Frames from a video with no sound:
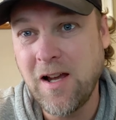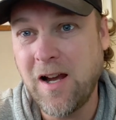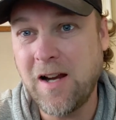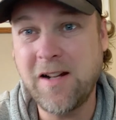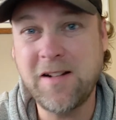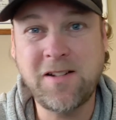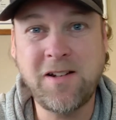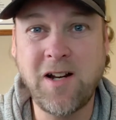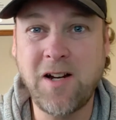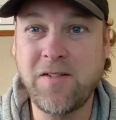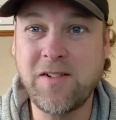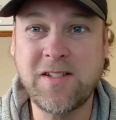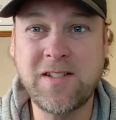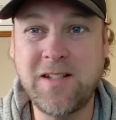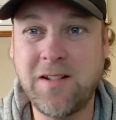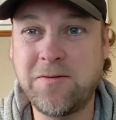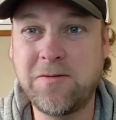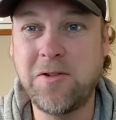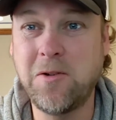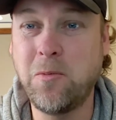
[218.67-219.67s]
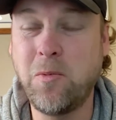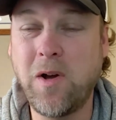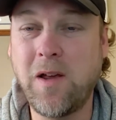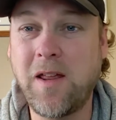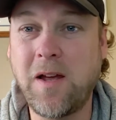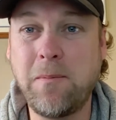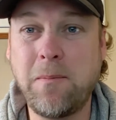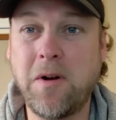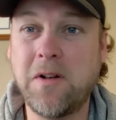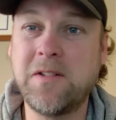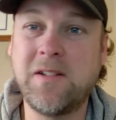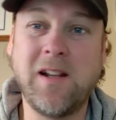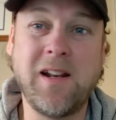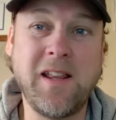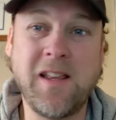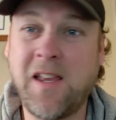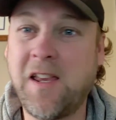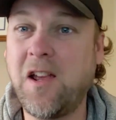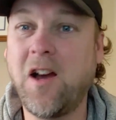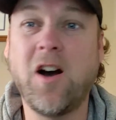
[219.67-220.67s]
And it's kind of a system where they
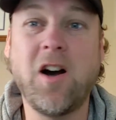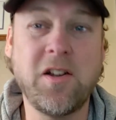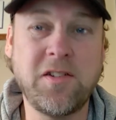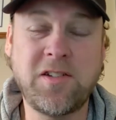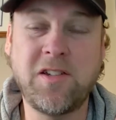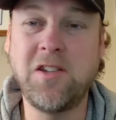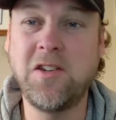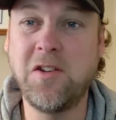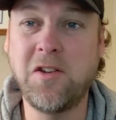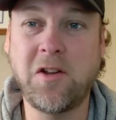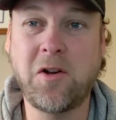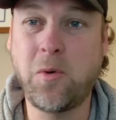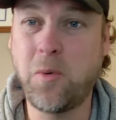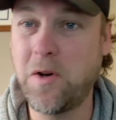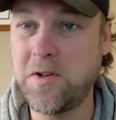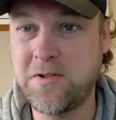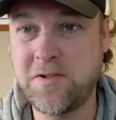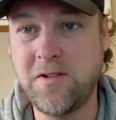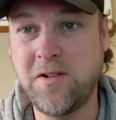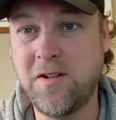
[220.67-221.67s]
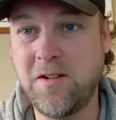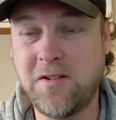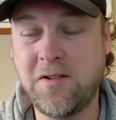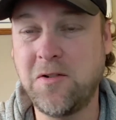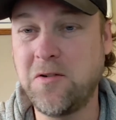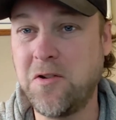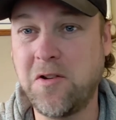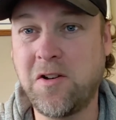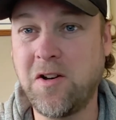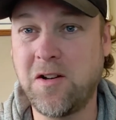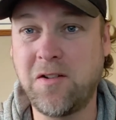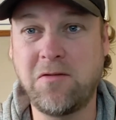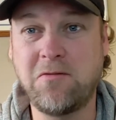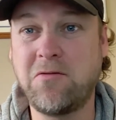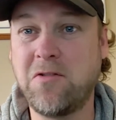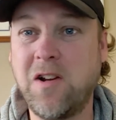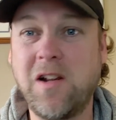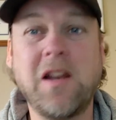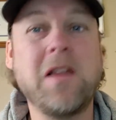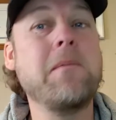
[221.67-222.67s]
basically keep asking you the question until you kind of
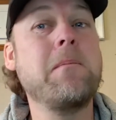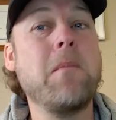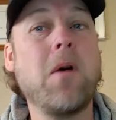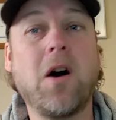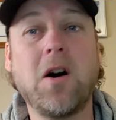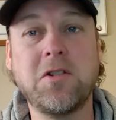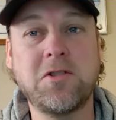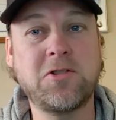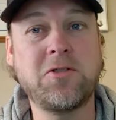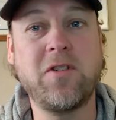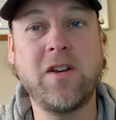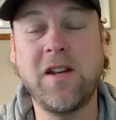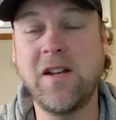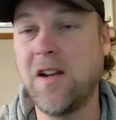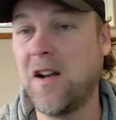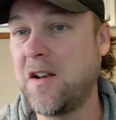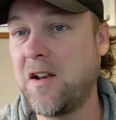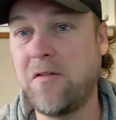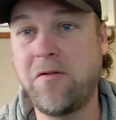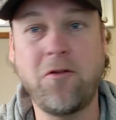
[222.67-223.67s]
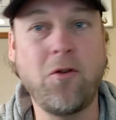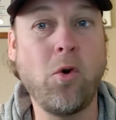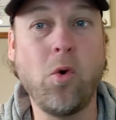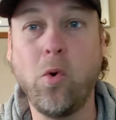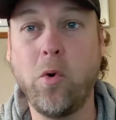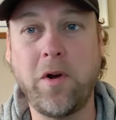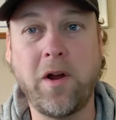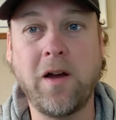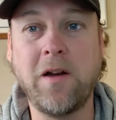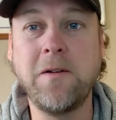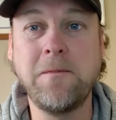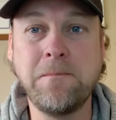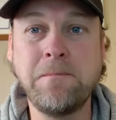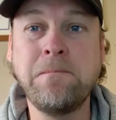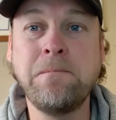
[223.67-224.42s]
really master it in a different order.